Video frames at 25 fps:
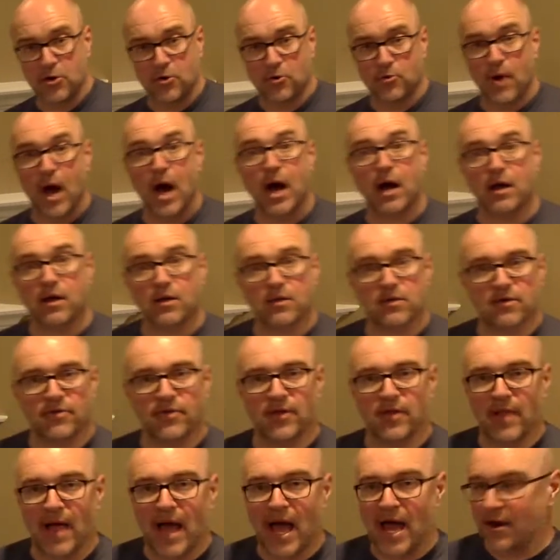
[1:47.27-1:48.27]
your rungs of
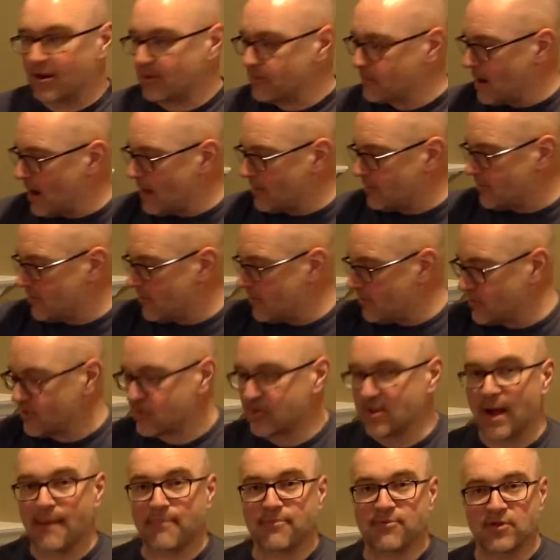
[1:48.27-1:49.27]
a ladder rather than the
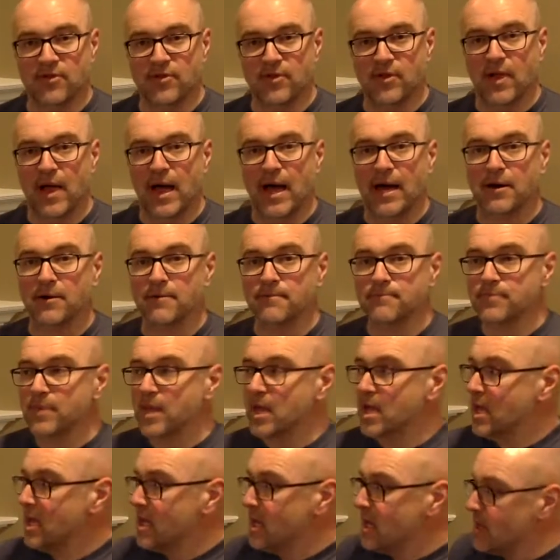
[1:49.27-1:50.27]
steps of a ladder.
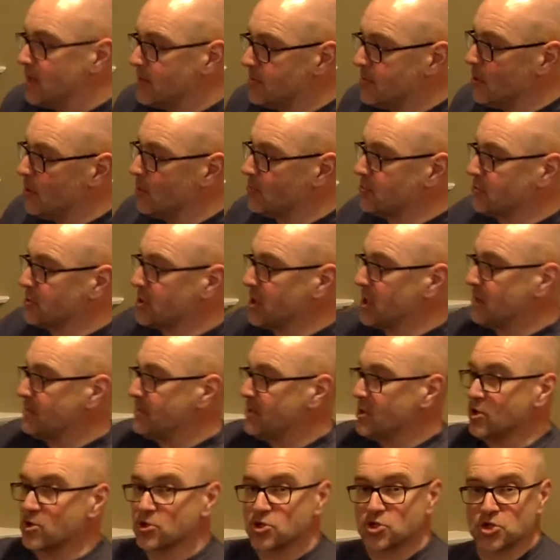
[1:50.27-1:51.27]
Those are going to
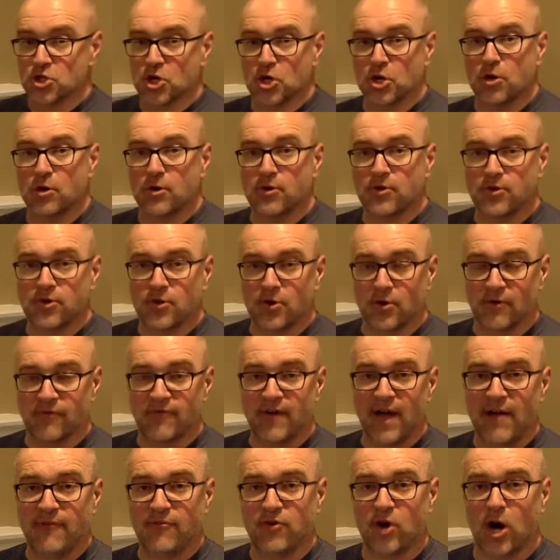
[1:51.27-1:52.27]
be your sugars, your
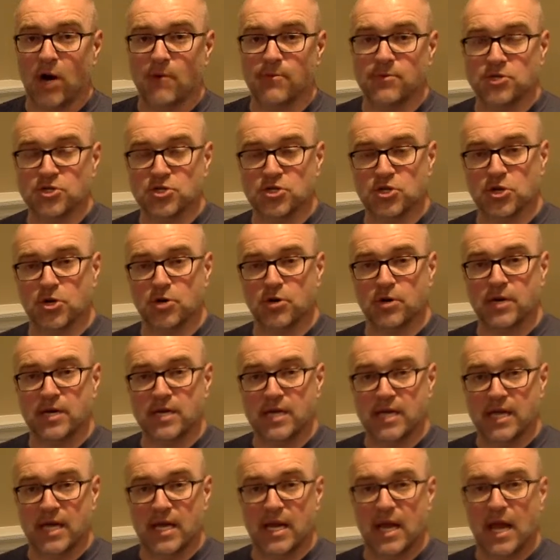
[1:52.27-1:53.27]
5-carbon sugar in
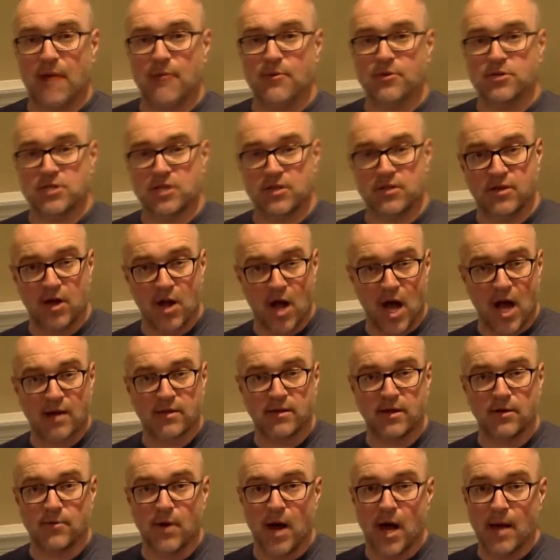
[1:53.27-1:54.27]
DNA, which is
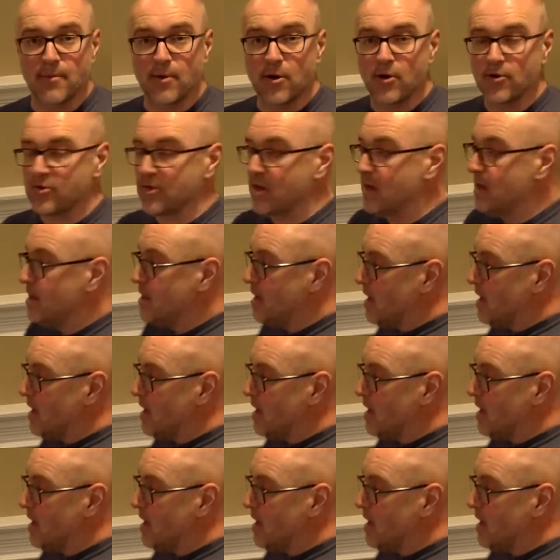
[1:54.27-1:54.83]
deoxyribose.